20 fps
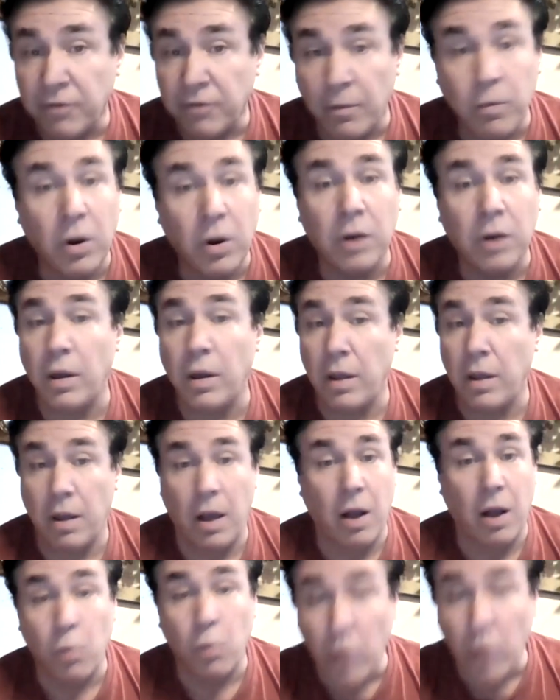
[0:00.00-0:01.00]
from what
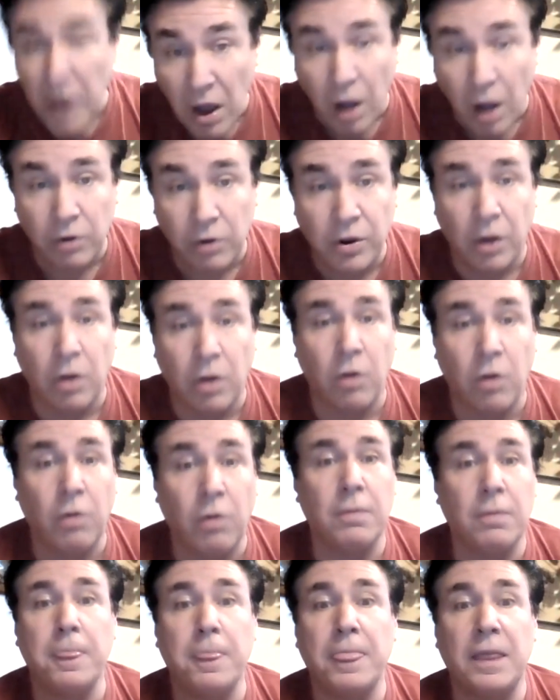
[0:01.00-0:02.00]
we all
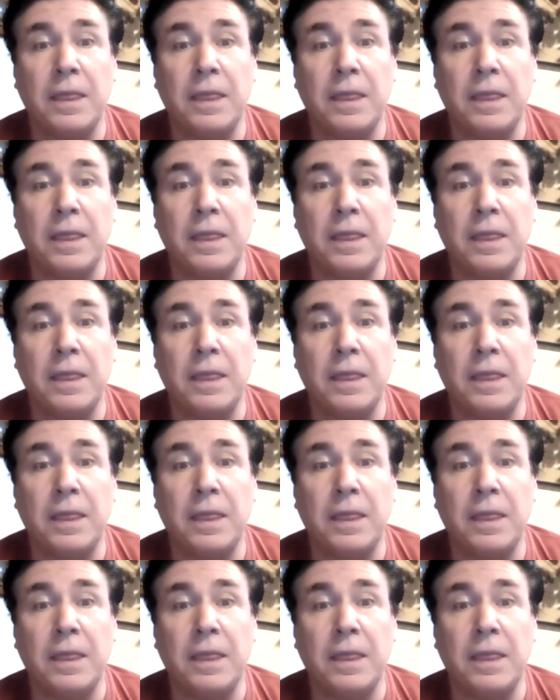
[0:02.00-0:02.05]
know,